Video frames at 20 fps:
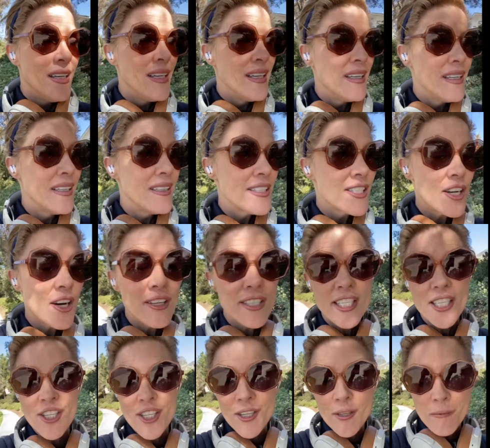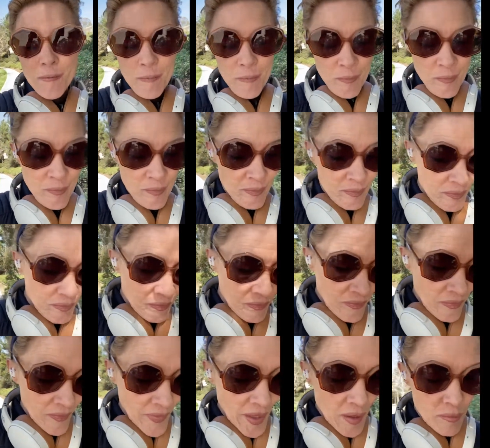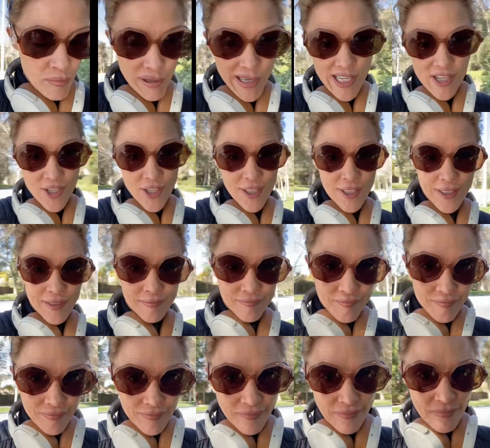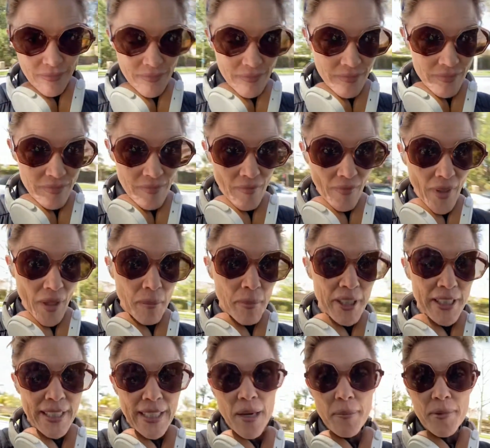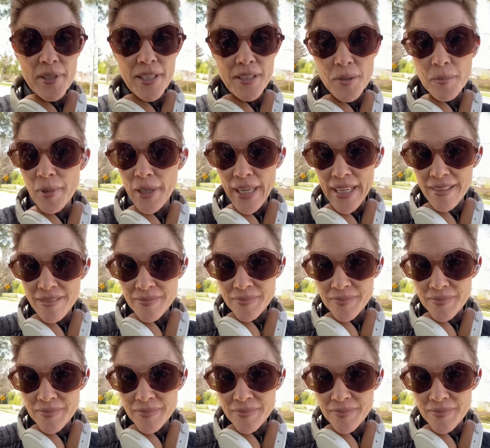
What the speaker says: Scar tissue, pressure building up within the brain.